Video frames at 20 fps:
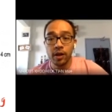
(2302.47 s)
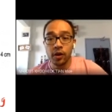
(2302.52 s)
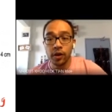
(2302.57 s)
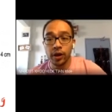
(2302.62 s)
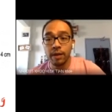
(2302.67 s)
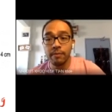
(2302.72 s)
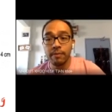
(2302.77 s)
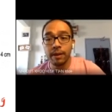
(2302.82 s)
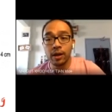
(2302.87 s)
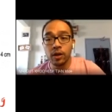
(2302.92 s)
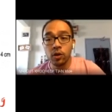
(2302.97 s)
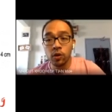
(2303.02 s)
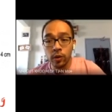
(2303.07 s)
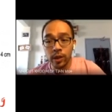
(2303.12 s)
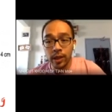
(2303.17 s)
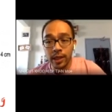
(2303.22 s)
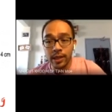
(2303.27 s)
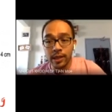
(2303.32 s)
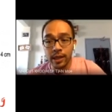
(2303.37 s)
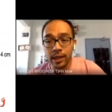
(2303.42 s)
Okay, but
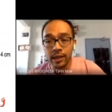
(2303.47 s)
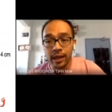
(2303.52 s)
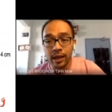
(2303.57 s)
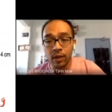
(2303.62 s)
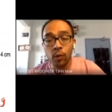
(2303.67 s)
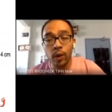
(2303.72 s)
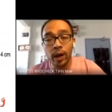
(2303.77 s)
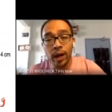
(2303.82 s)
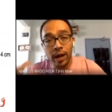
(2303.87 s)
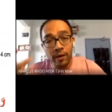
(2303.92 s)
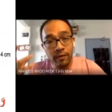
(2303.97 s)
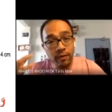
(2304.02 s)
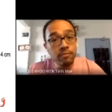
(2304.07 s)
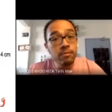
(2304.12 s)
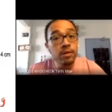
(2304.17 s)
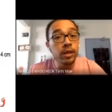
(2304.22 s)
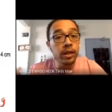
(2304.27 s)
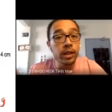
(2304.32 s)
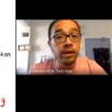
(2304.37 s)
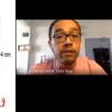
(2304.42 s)
notice that whatever
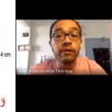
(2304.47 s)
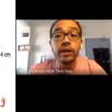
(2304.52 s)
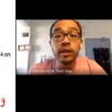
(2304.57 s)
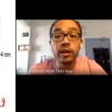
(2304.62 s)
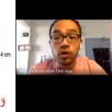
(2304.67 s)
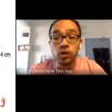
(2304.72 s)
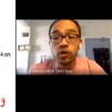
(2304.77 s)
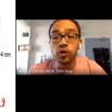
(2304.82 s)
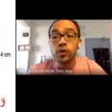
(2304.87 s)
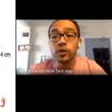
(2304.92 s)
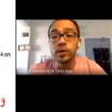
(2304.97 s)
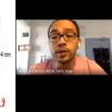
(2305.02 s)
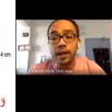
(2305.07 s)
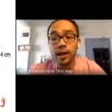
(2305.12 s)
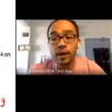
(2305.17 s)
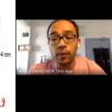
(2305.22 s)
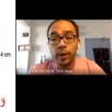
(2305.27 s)
material you use,